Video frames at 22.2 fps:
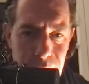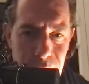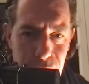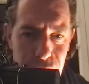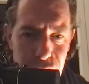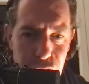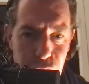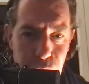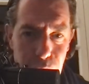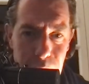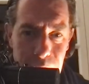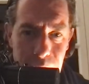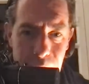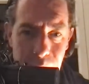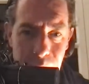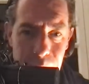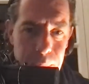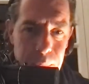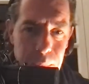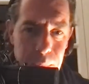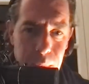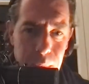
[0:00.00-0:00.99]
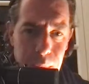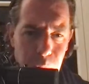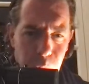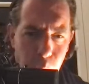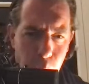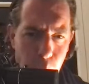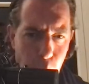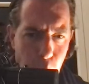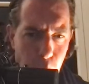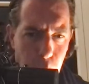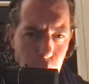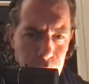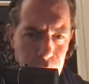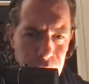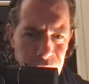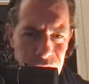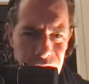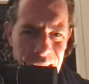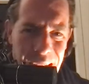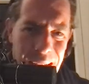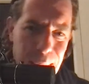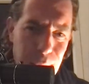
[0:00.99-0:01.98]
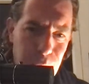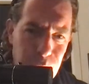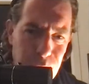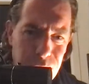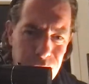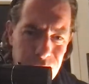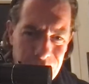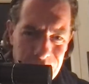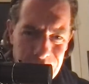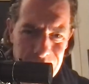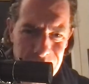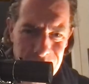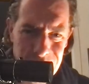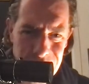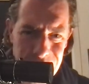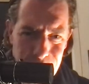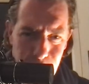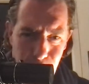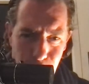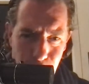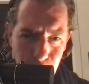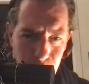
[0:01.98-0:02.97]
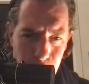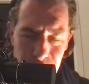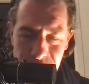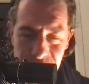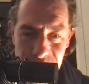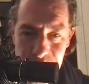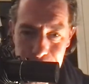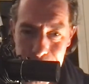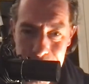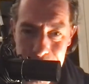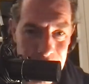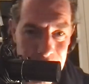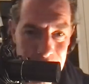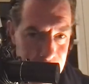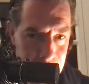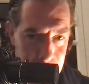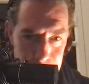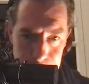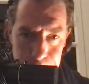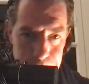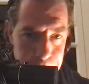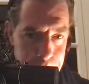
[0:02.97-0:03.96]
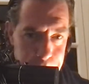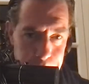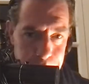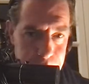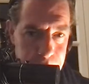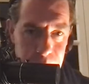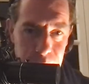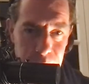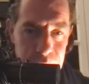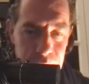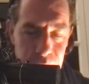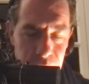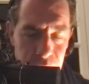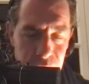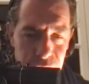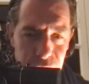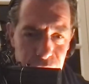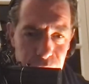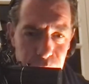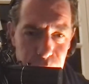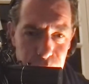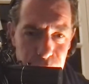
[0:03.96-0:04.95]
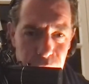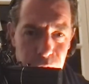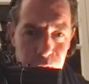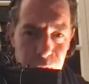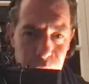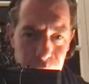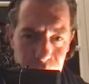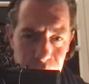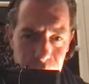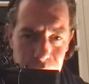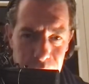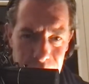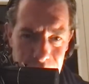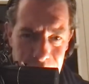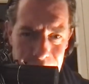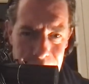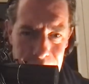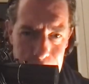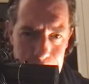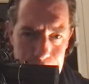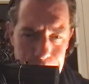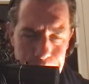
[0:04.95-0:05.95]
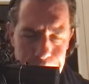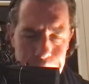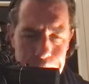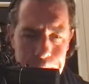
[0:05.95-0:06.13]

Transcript: Julia Wandelt is one spelling that is used for her name,